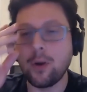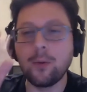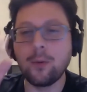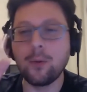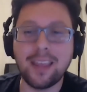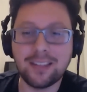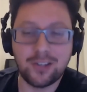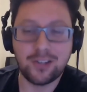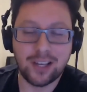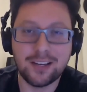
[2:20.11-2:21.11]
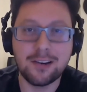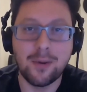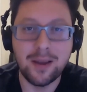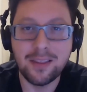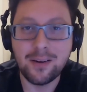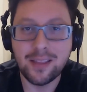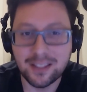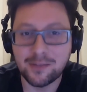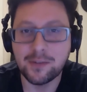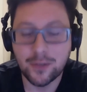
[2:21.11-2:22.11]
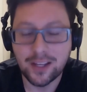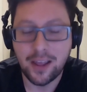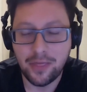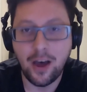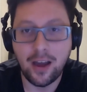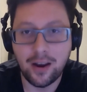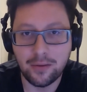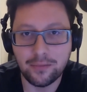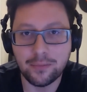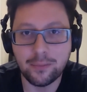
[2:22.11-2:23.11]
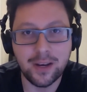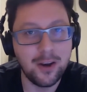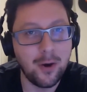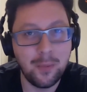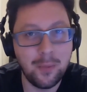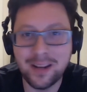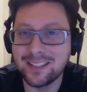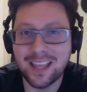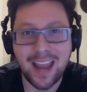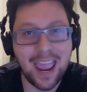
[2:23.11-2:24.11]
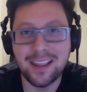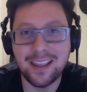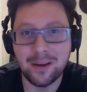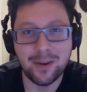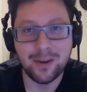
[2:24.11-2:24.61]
When they suggested going there, that's the first thing I thought of. But nobody said anything